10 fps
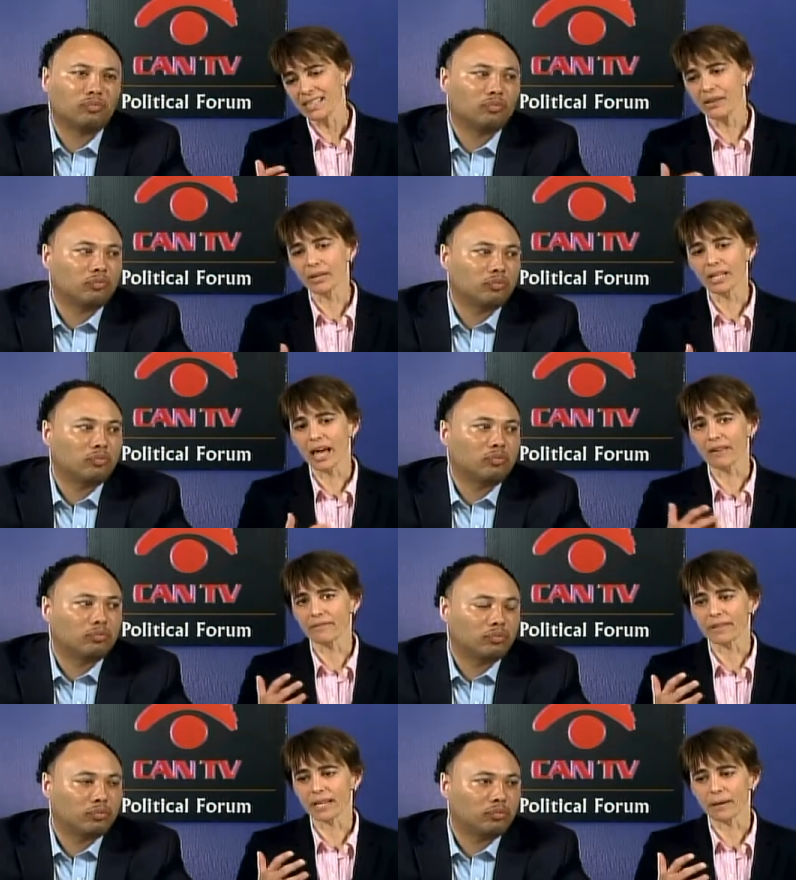Speaker 1: you know a lot
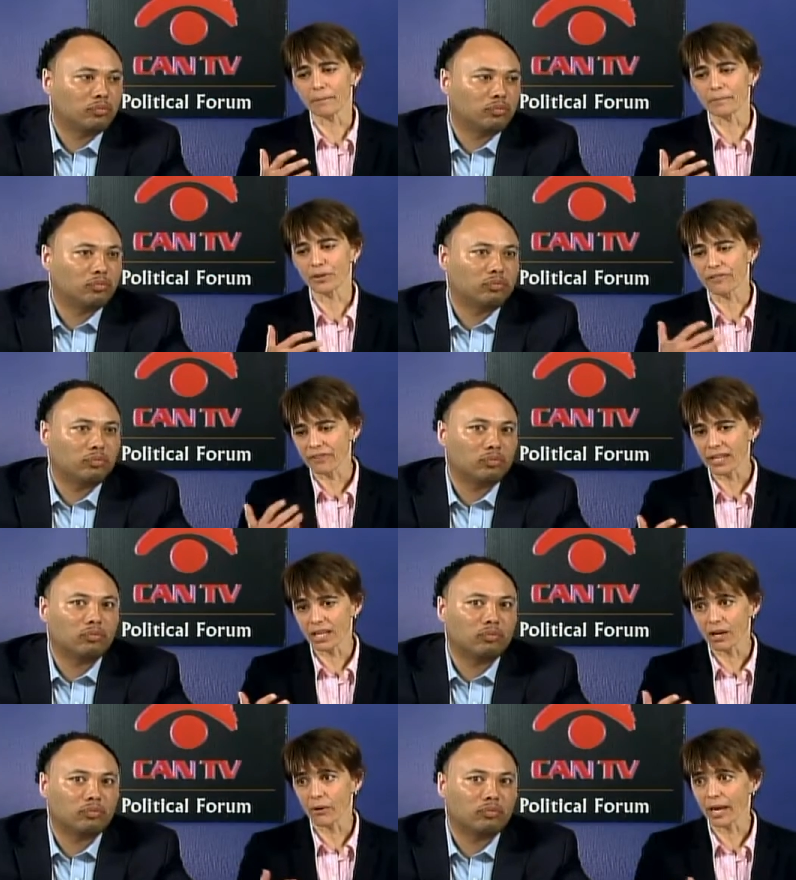of uh, graffiti
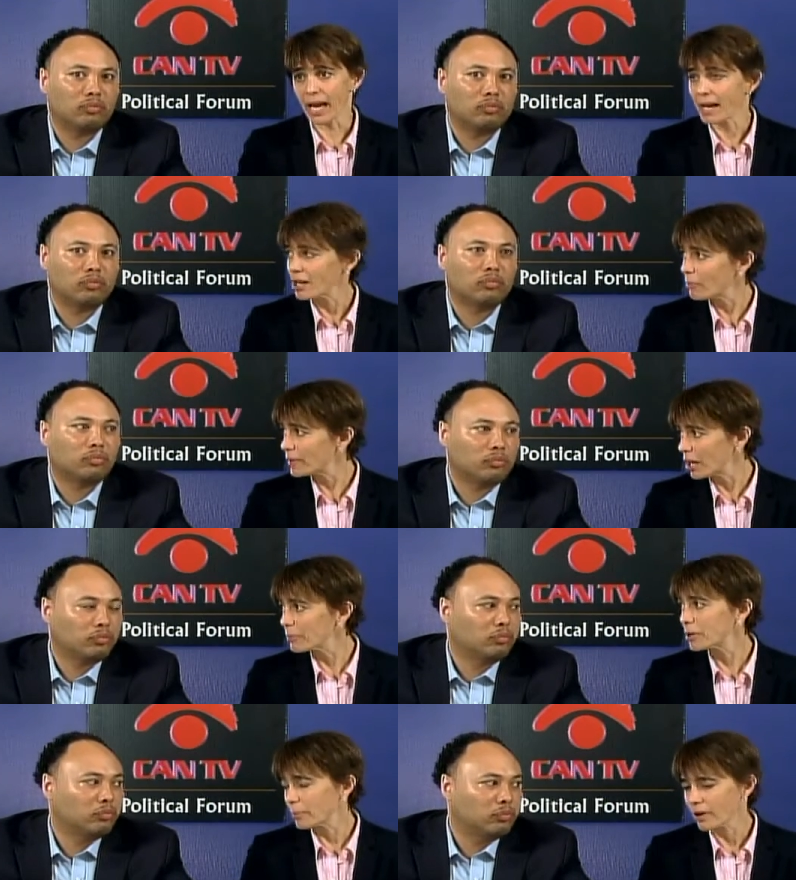going on up in
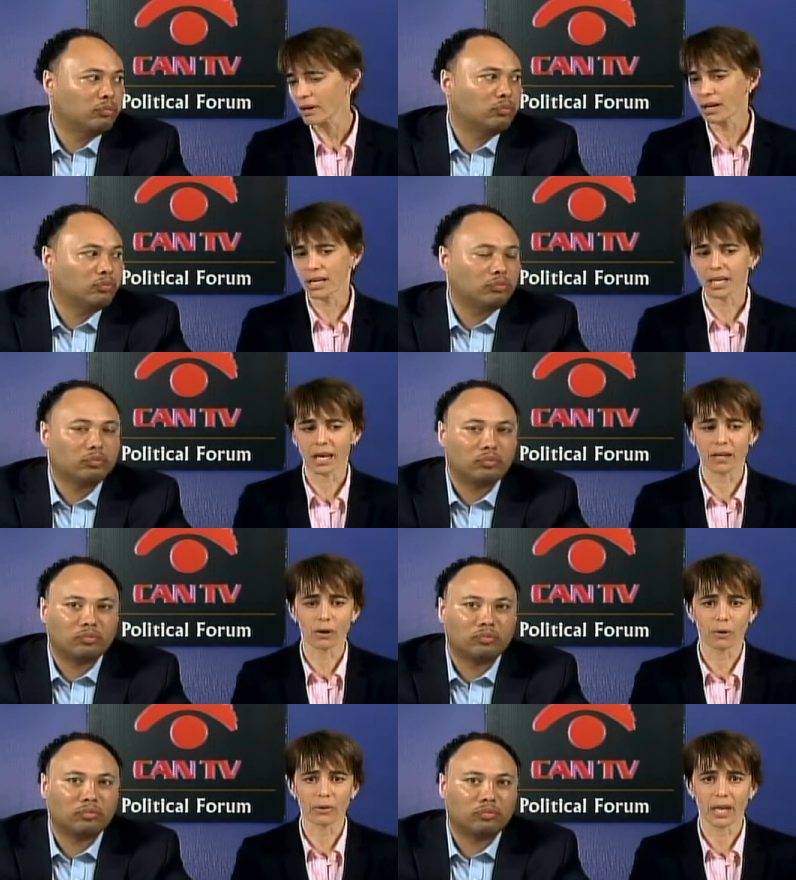Albany Park, and I
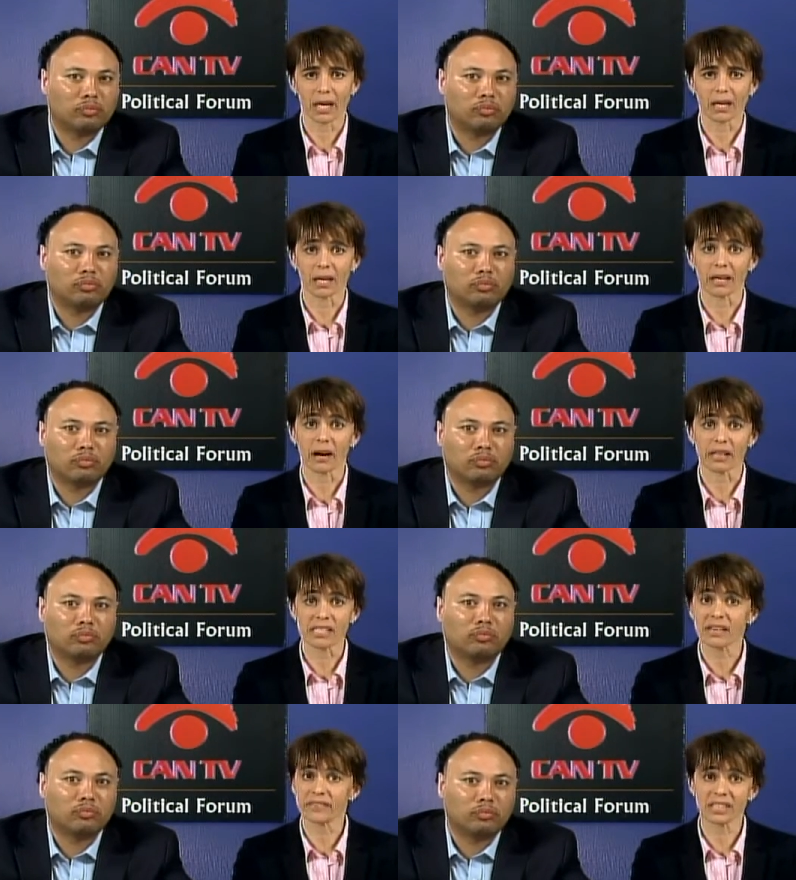know that uh, our, the
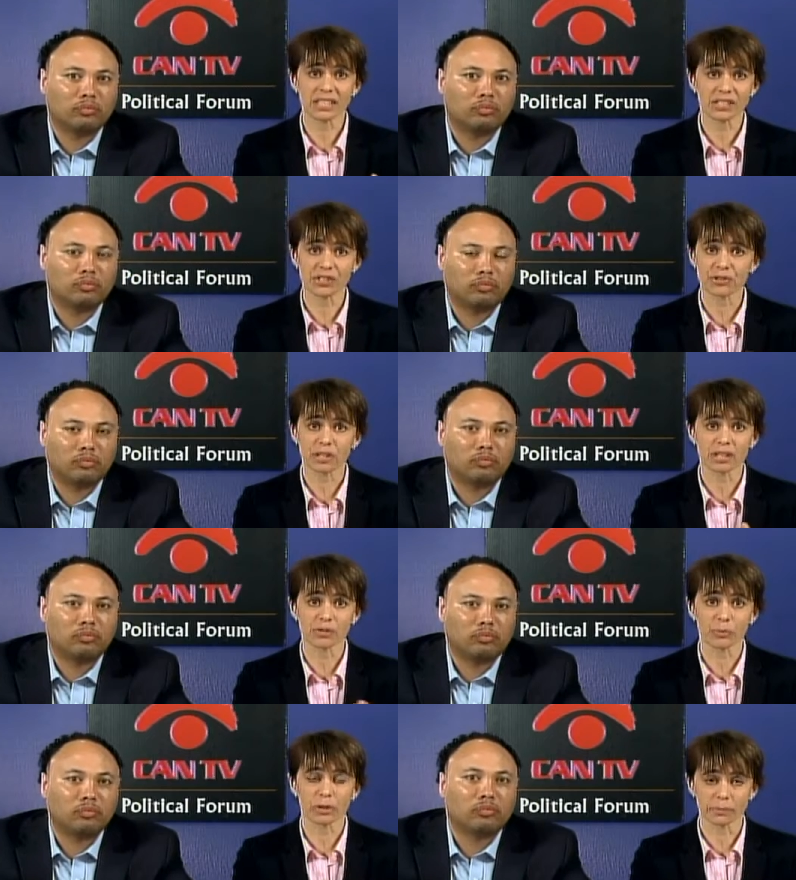17th district is
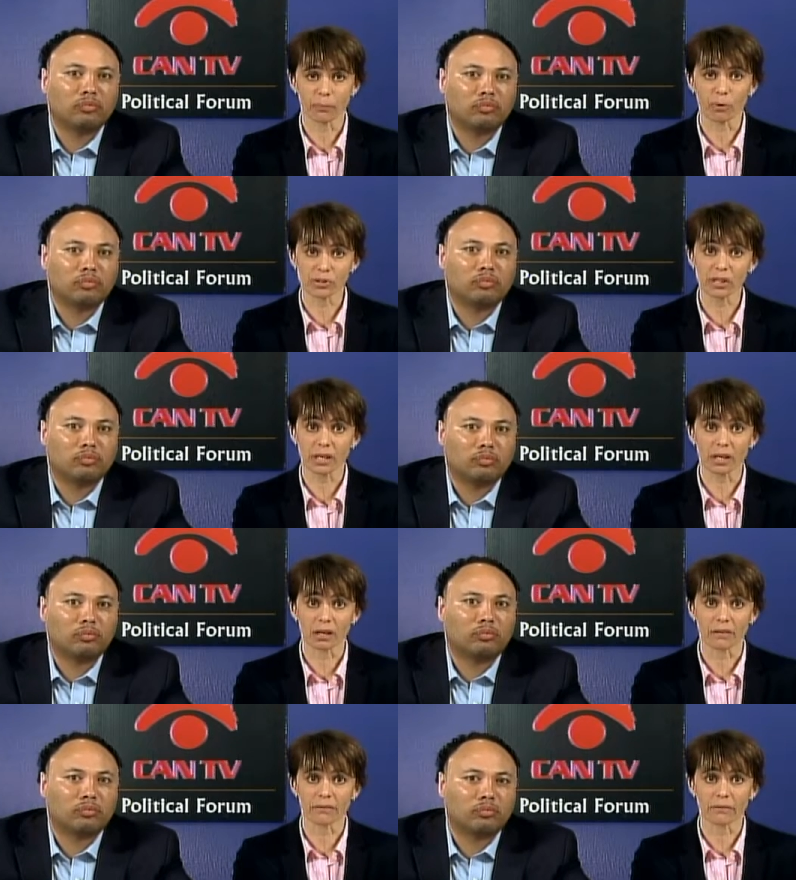mostly
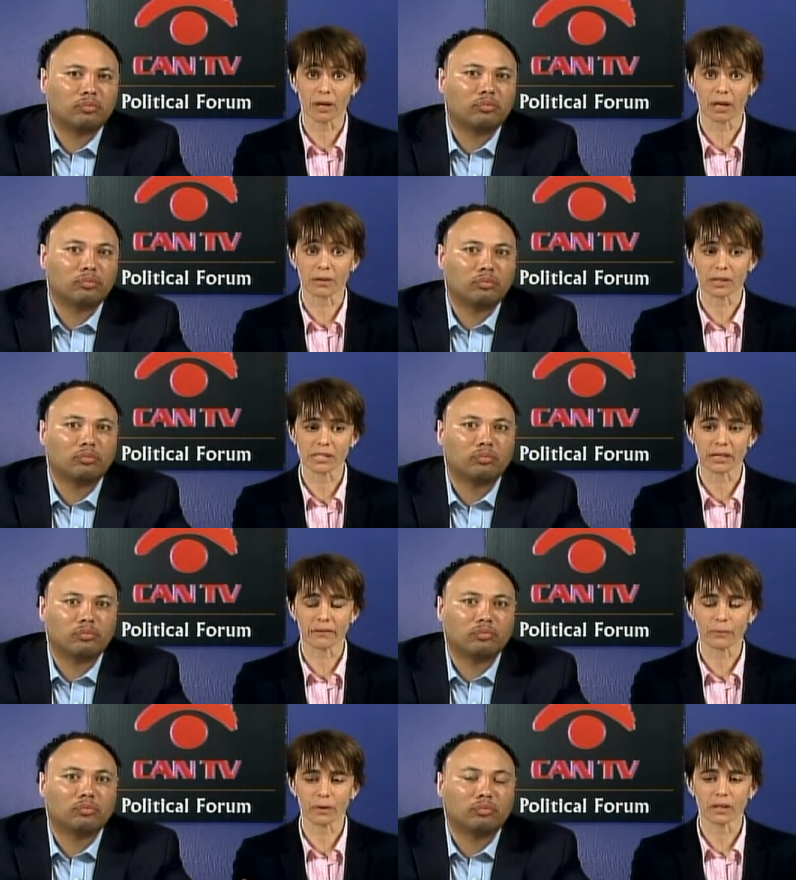of uh, the, se-
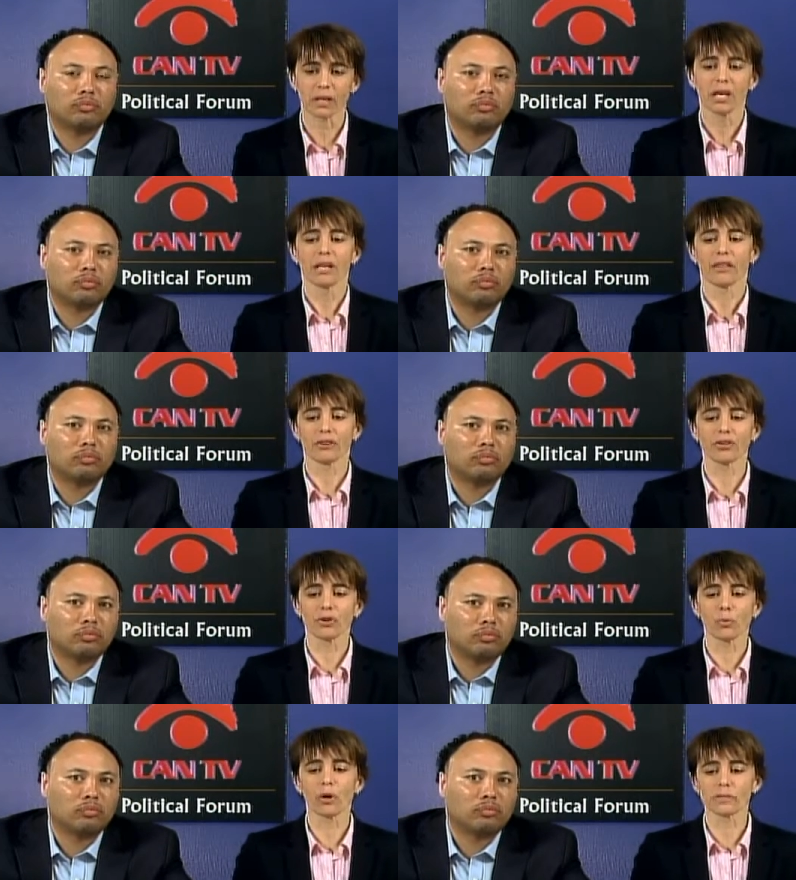the
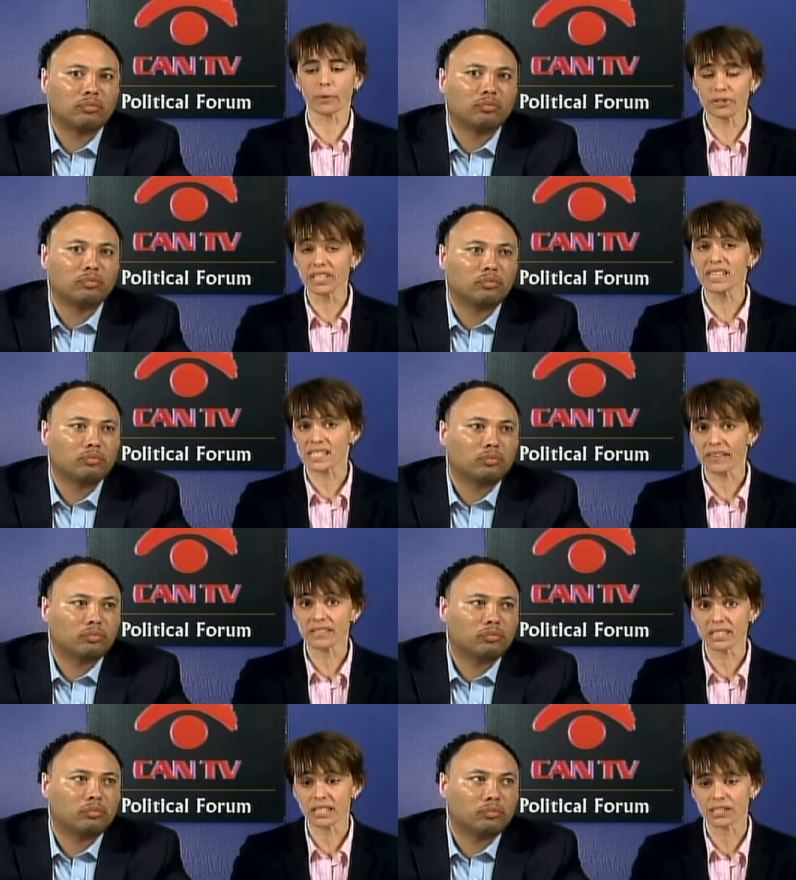33rd ward is mostly in the
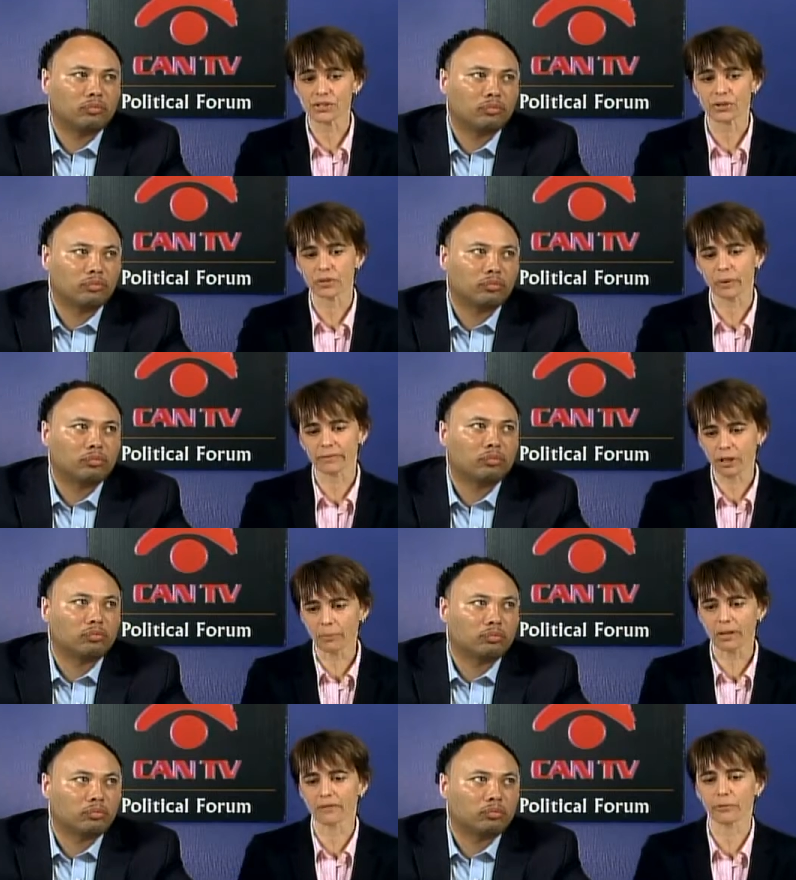17th district. We have a little
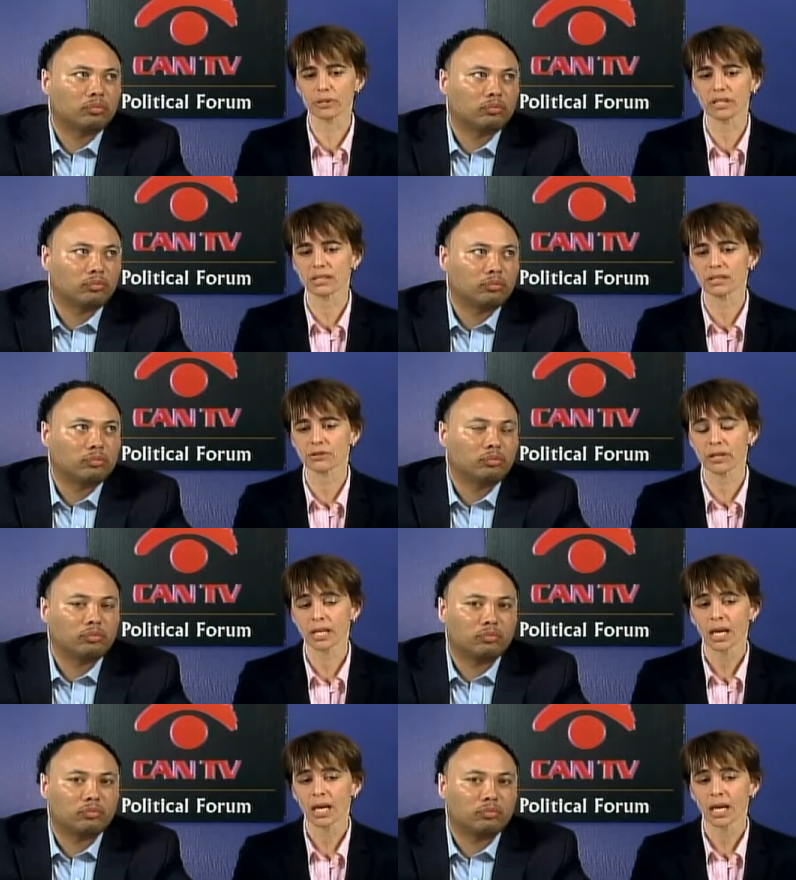bit of the 14th district,